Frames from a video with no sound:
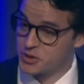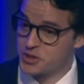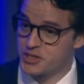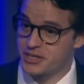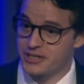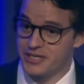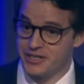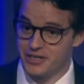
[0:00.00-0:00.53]

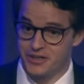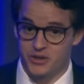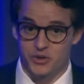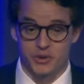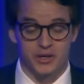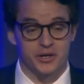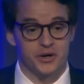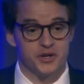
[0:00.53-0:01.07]
Schlieder, who
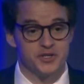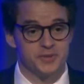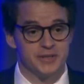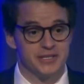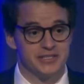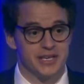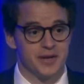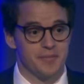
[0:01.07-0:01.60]
encouraged me to
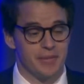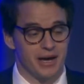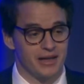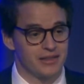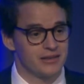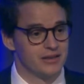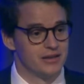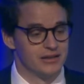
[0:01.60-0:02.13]
take
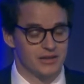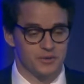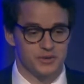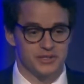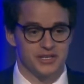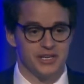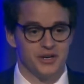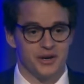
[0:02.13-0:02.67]
math that was
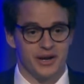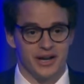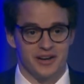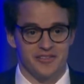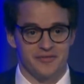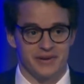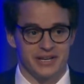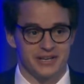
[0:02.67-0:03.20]
a year ahead
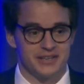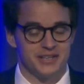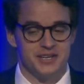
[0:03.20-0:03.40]
of my